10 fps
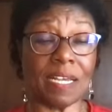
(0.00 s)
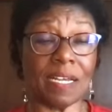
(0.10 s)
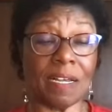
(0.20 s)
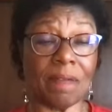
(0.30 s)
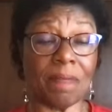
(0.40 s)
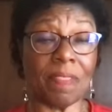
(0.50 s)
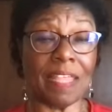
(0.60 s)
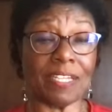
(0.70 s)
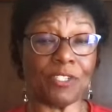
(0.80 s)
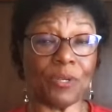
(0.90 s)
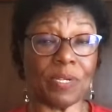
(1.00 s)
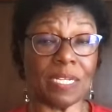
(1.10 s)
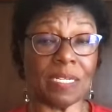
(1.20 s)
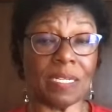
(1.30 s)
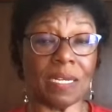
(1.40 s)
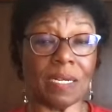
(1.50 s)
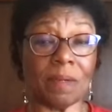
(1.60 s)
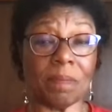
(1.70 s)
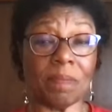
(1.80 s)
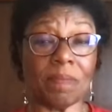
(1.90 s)
that you
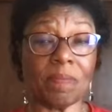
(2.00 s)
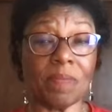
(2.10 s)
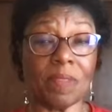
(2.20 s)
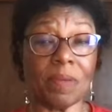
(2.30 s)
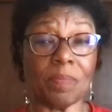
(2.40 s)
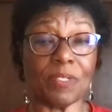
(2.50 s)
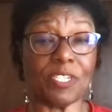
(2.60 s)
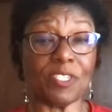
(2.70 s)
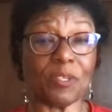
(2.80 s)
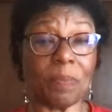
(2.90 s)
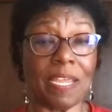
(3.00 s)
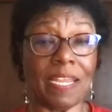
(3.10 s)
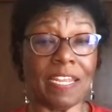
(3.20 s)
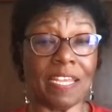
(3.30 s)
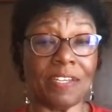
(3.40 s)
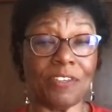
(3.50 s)
can participate in.